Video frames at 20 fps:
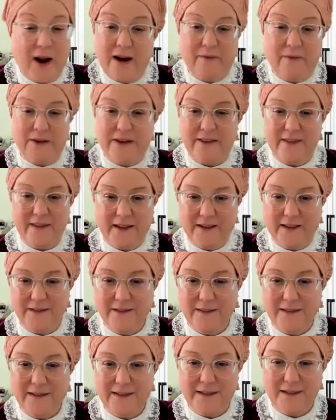everything.
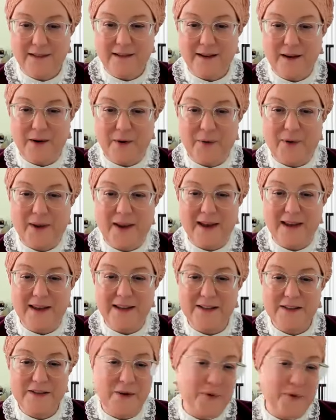
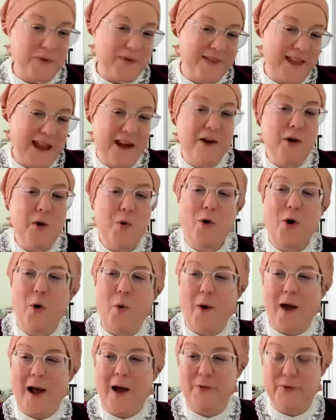Okay, so they don't
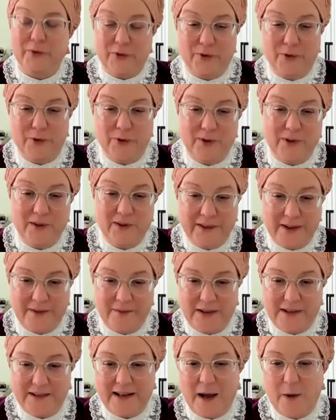go out and earn a living.